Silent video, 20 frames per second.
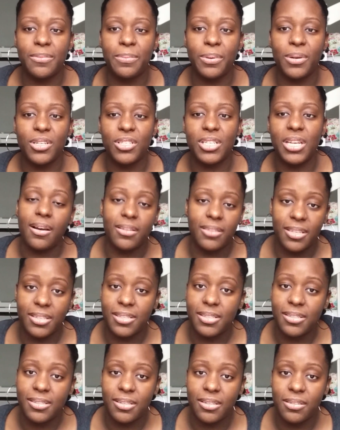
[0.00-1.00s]
to push.
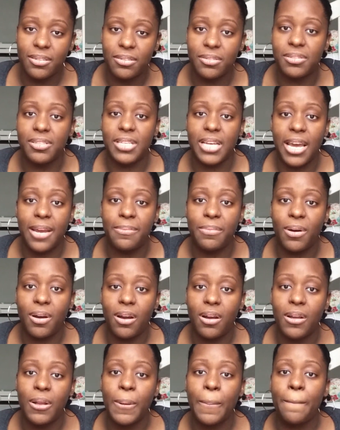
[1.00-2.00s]
This is a little
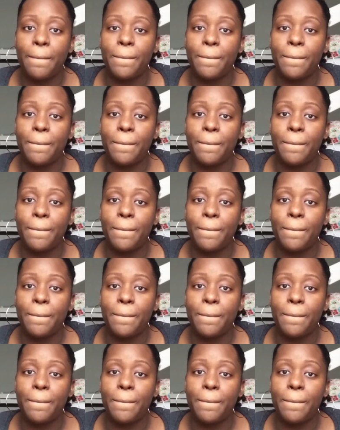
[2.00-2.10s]
sidebar.